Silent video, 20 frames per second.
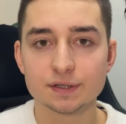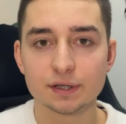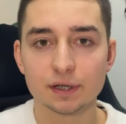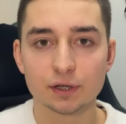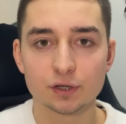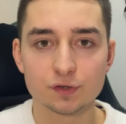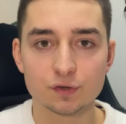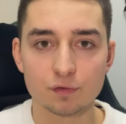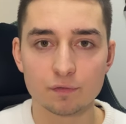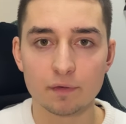
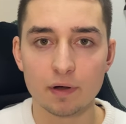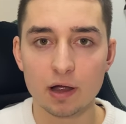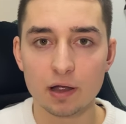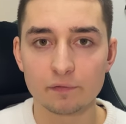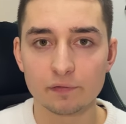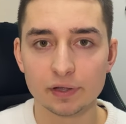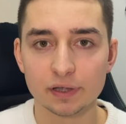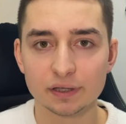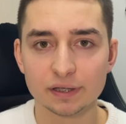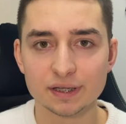survive
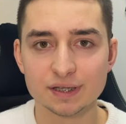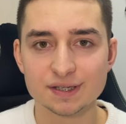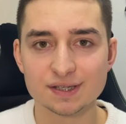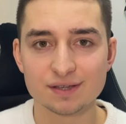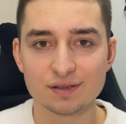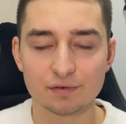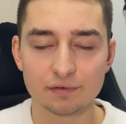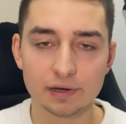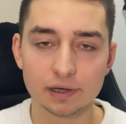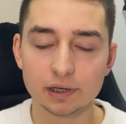in this
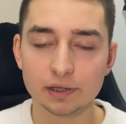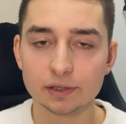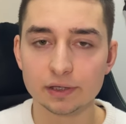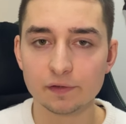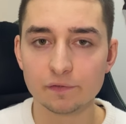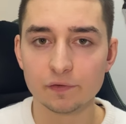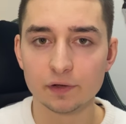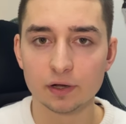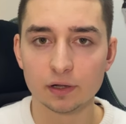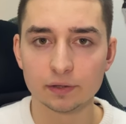really
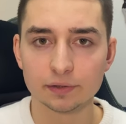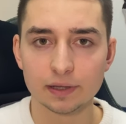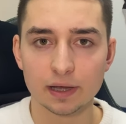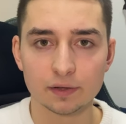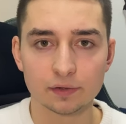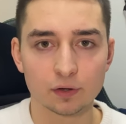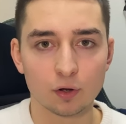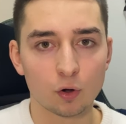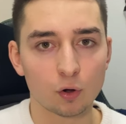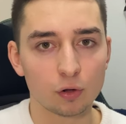difficult and
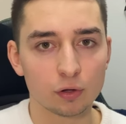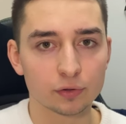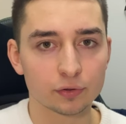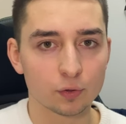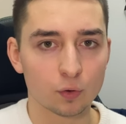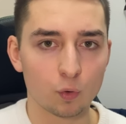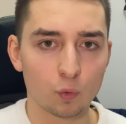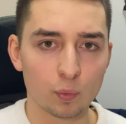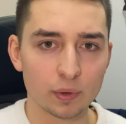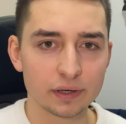cold
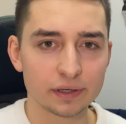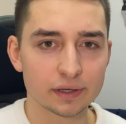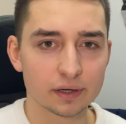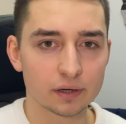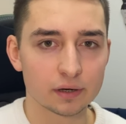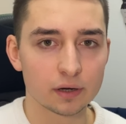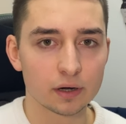winter